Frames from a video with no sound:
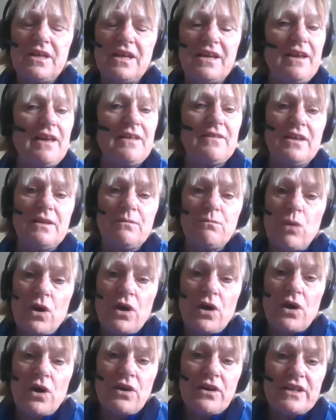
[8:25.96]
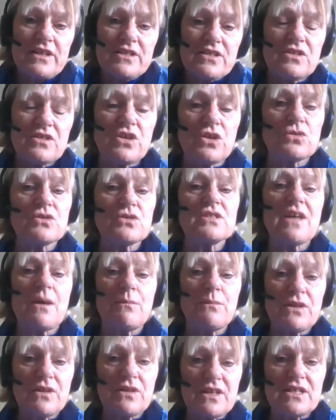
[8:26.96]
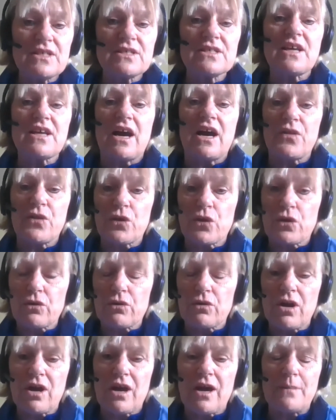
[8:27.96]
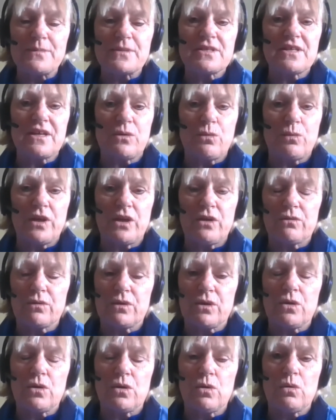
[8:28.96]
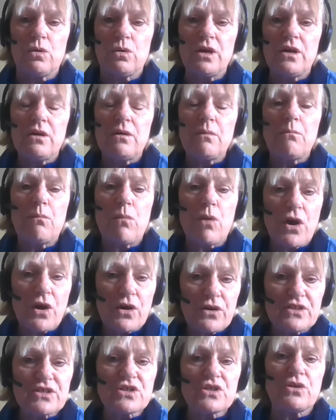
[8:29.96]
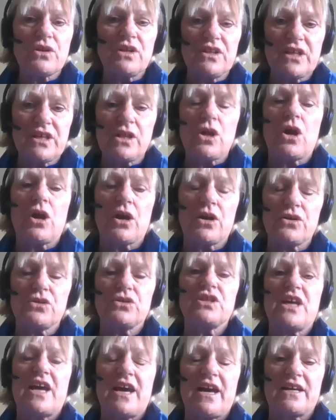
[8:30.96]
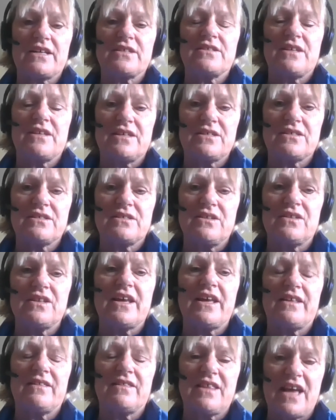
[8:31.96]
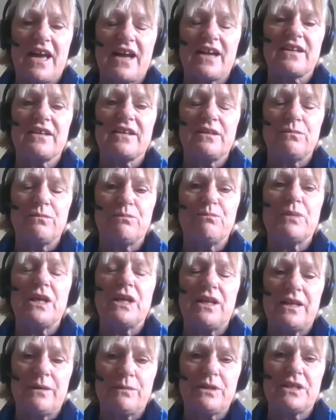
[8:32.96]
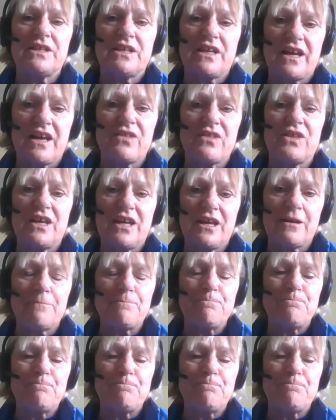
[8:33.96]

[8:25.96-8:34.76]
and then markets, some of these other crops that we grow, markets are a little harder to access, and that can be limiting, I think.